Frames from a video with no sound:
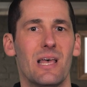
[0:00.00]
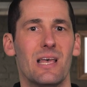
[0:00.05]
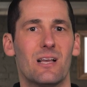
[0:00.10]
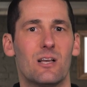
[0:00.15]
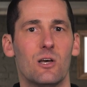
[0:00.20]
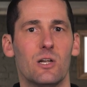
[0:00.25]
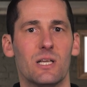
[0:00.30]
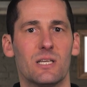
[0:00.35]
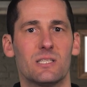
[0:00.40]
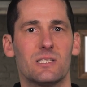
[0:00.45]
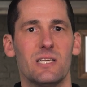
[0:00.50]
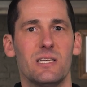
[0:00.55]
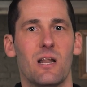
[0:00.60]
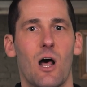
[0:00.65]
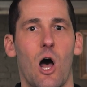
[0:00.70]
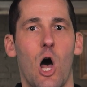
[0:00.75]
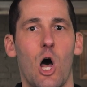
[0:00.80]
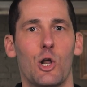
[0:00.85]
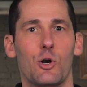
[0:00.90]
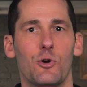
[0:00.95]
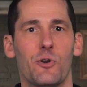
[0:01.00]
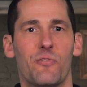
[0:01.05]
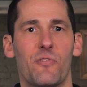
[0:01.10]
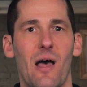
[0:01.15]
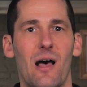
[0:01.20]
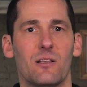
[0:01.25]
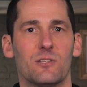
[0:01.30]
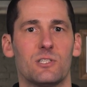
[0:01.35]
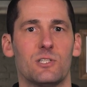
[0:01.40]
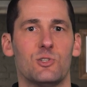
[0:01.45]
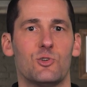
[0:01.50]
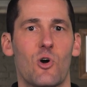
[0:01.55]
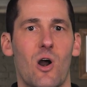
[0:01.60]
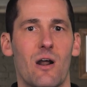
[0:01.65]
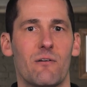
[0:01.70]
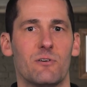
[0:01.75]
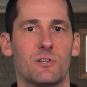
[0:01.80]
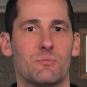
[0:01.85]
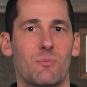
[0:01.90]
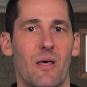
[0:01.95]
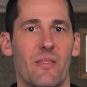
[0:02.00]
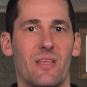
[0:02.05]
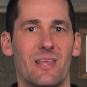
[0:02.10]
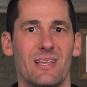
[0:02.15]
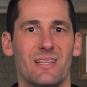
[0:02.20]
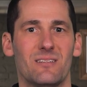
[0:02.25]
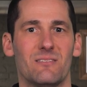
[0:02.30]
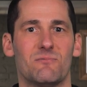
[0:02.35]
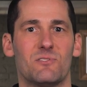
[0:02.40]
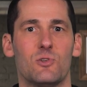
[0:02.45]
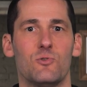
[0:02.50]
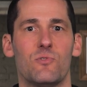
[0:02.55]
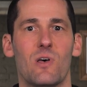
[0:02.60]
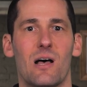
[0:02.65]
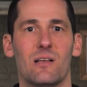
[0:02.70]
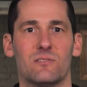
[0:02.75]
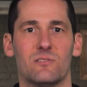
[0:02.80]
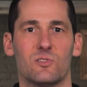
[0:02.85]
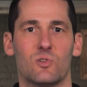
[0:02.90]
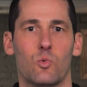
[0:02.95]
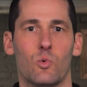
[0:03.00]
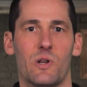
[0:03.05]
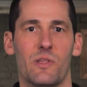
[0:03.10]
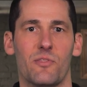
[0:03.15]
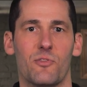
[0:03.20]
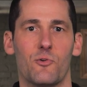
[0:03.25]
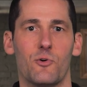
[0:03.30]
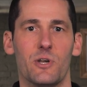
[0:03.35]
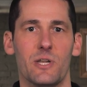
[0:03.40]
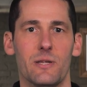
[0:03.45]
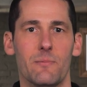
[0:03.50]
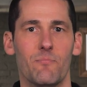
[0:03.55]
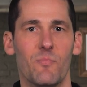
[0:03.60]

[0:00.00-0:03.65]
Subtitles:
it could exceed 100,000 drivers by the end of 2023.